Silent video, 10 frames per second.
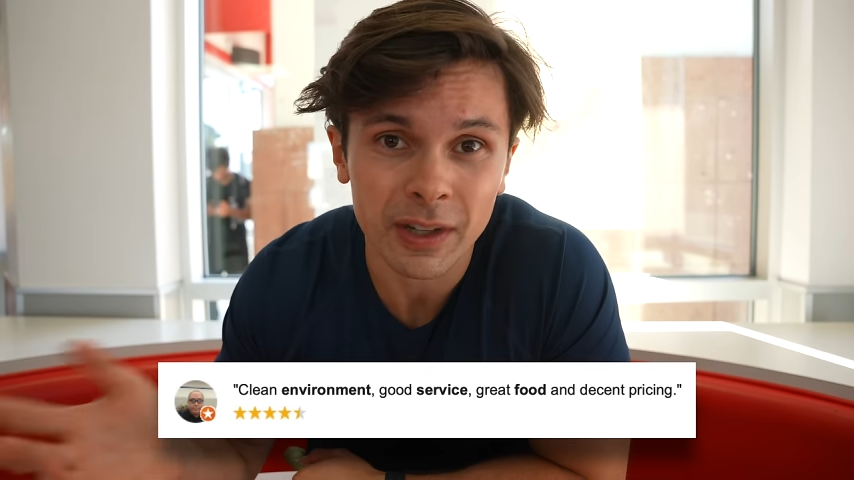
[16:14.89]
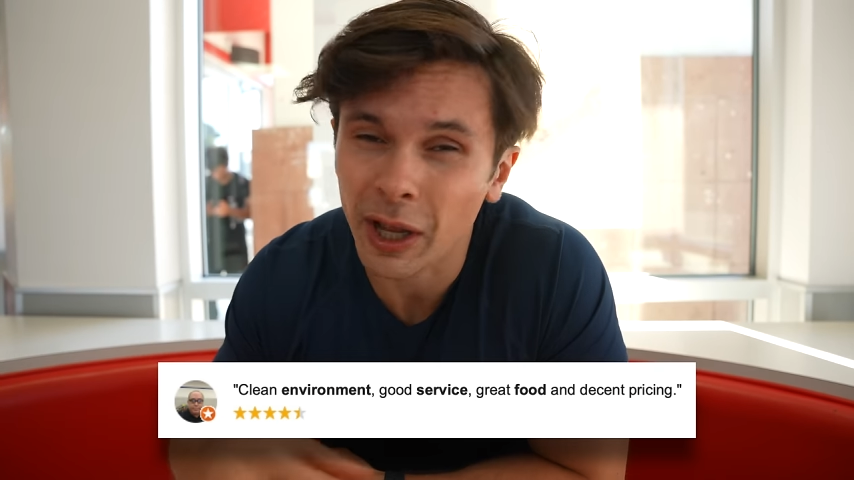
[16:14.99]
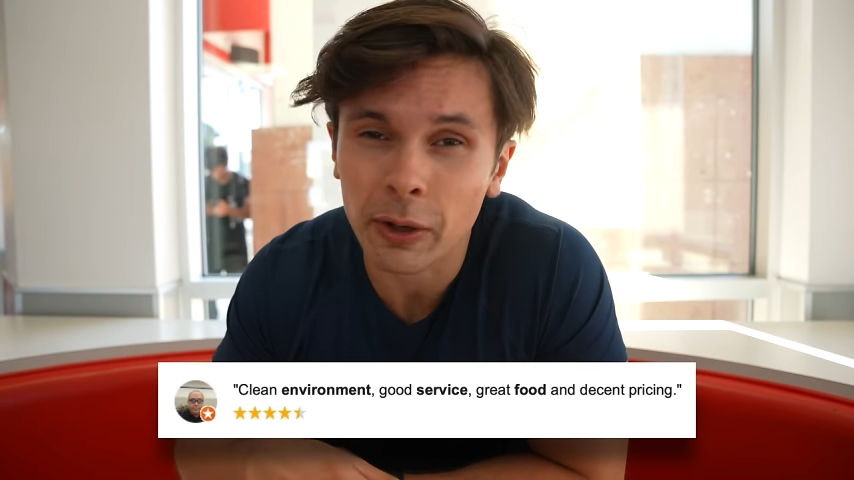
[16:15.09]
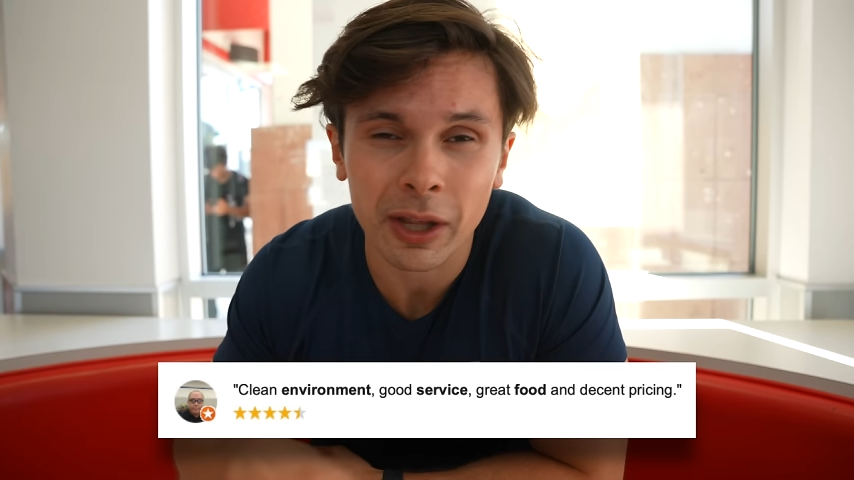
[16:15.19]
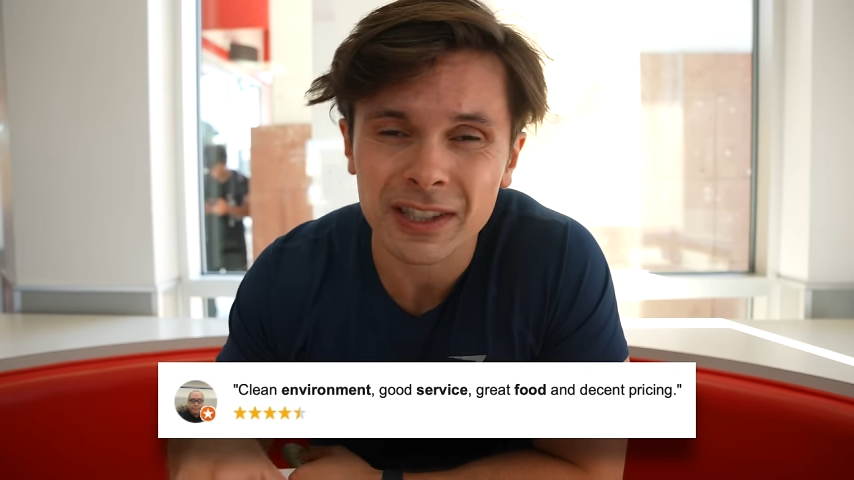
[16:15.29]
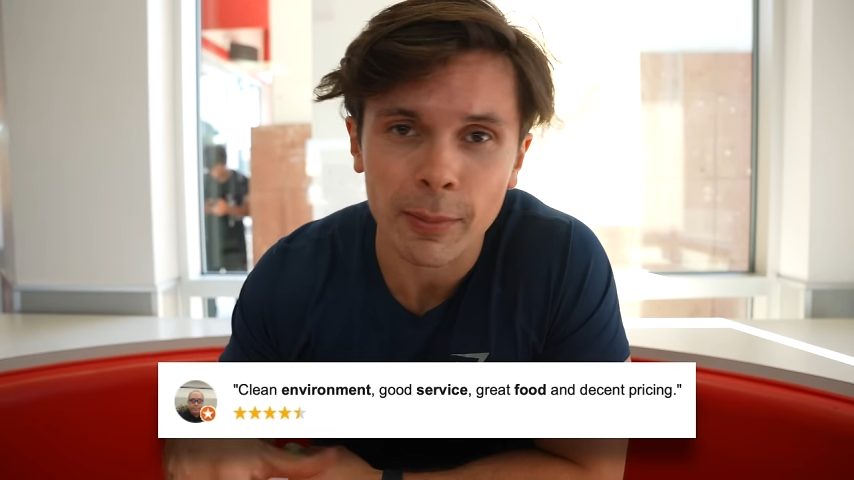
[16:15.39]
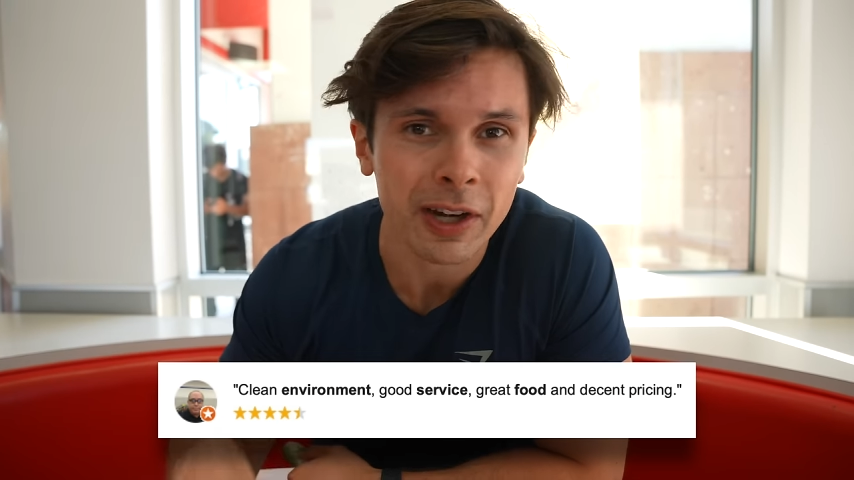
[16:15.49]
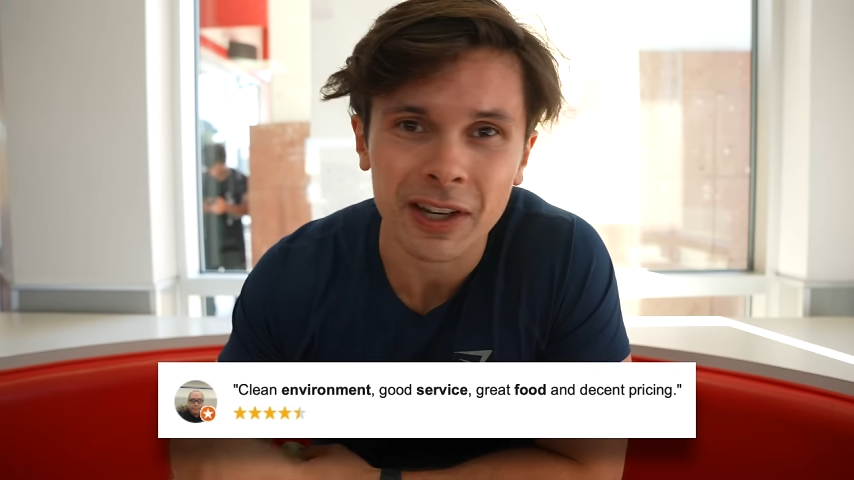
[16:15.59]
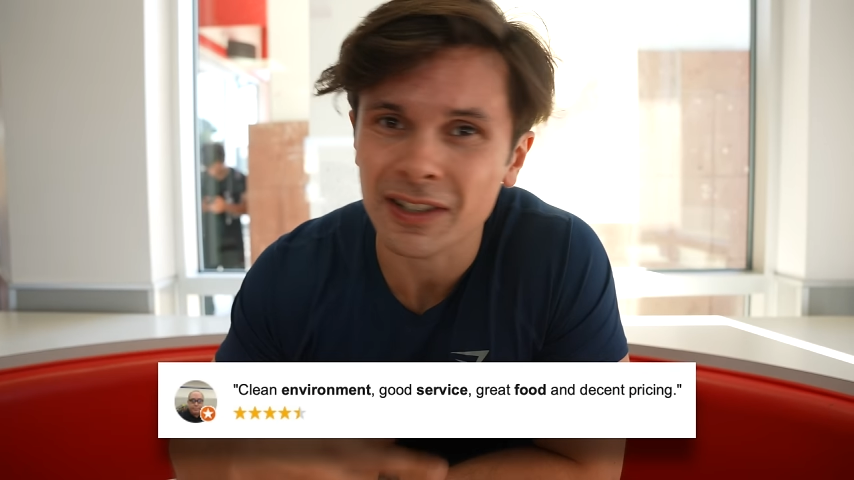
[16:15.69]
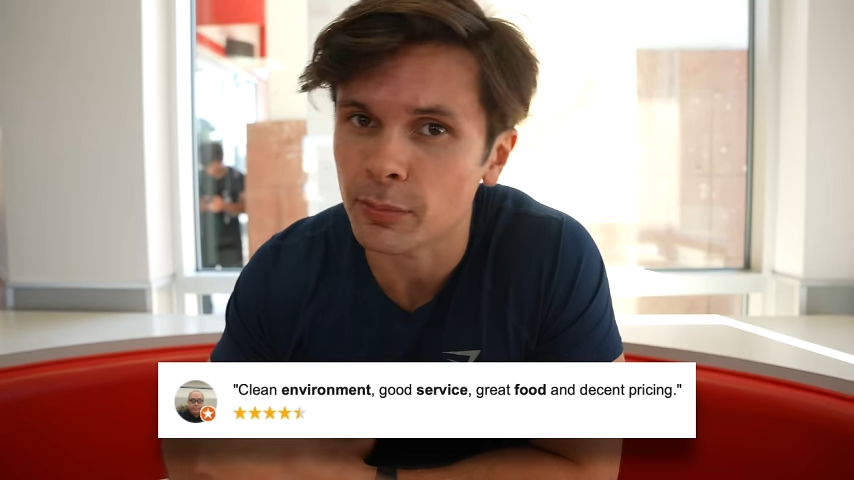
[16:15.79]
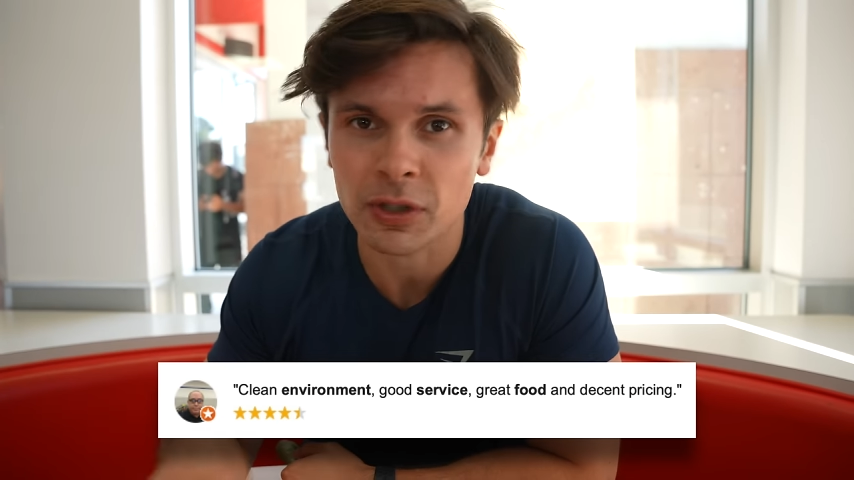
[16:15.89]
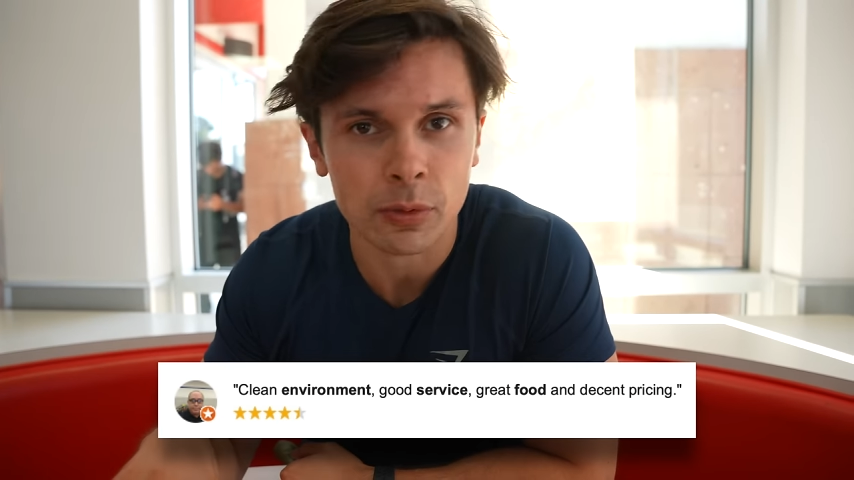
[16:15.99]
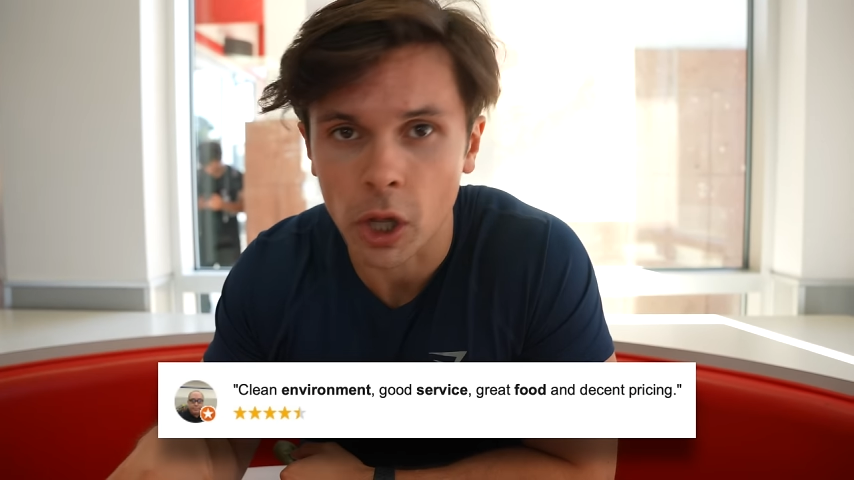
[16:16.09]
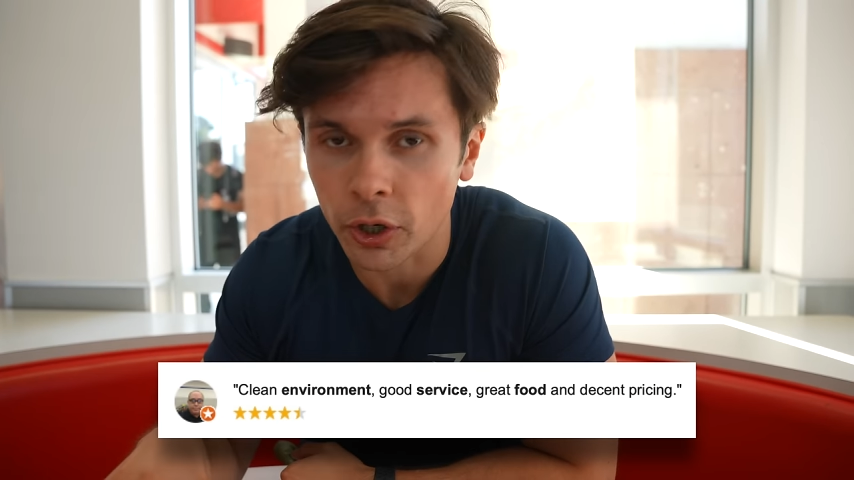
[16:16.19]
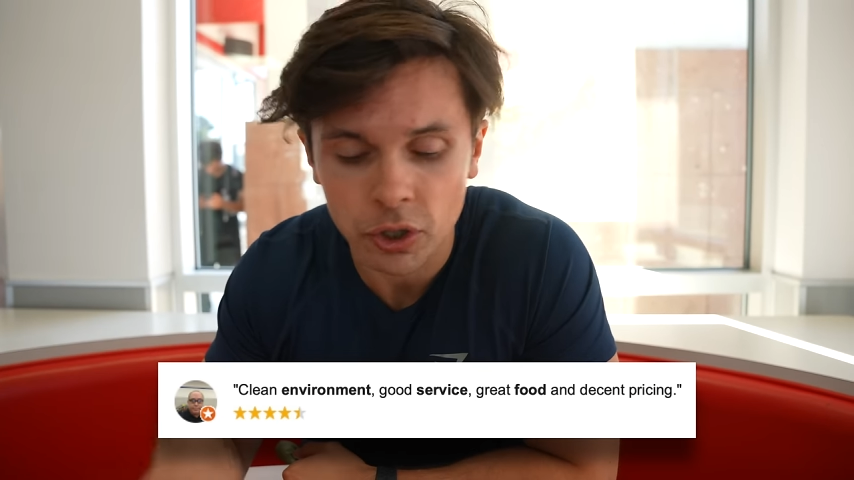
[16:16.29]
I'd like some onions, some
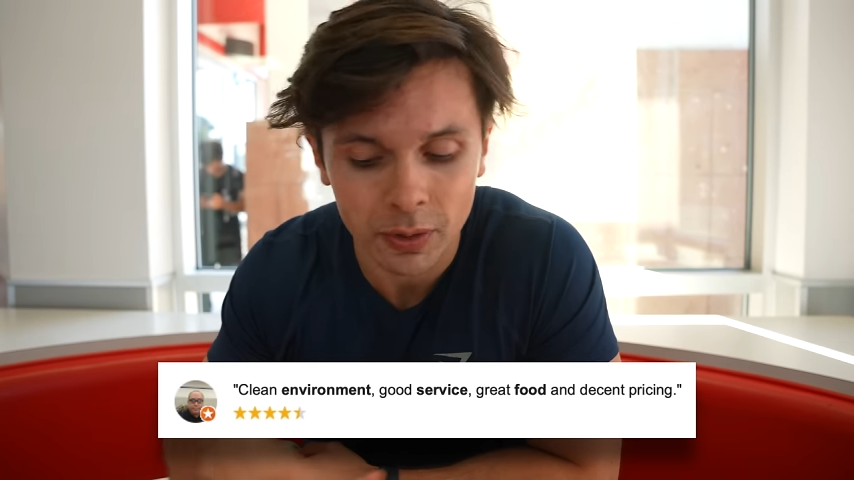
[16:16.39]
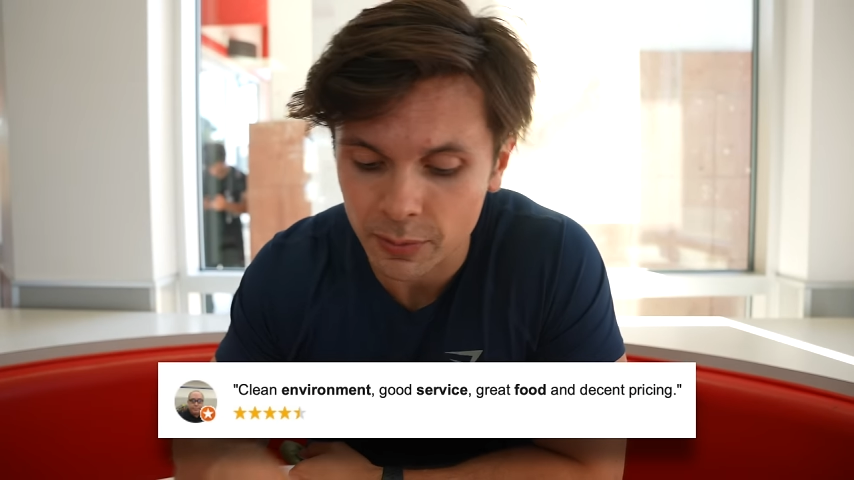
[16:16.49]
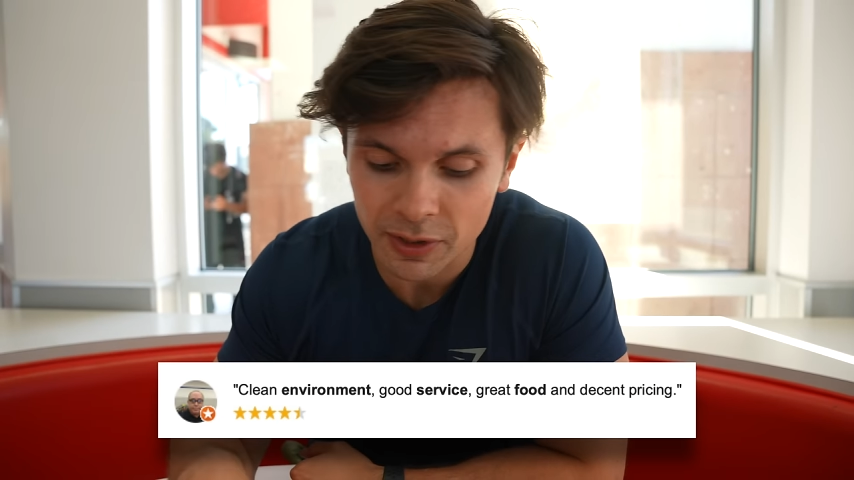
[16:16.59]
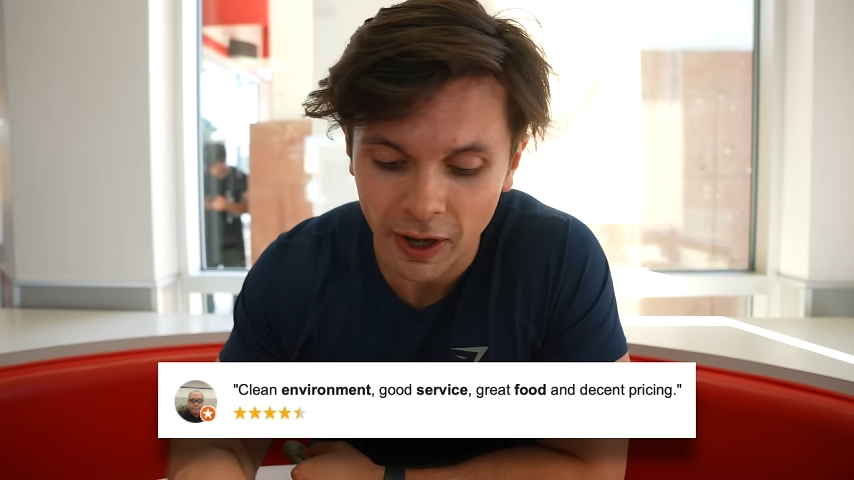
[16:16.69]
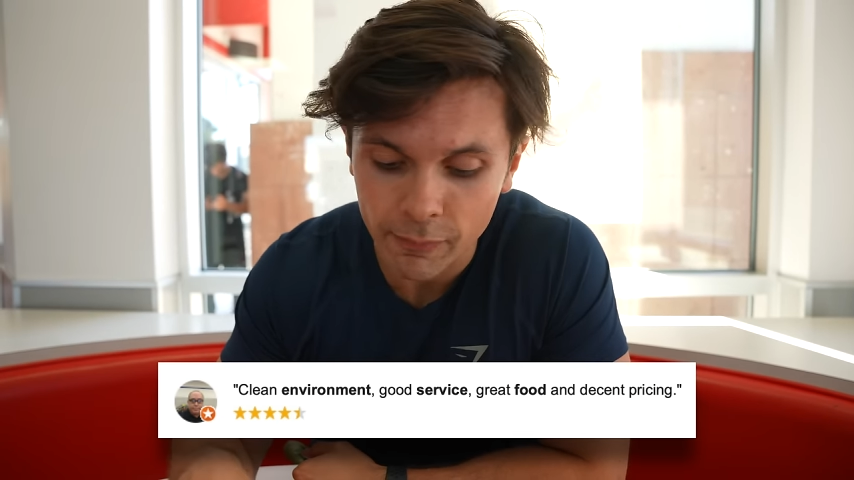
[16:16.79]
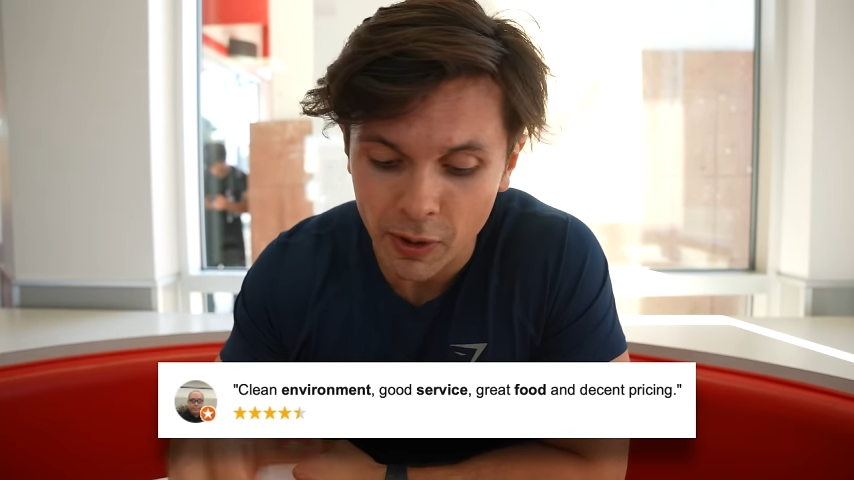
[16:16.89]
cilantro and some stuff,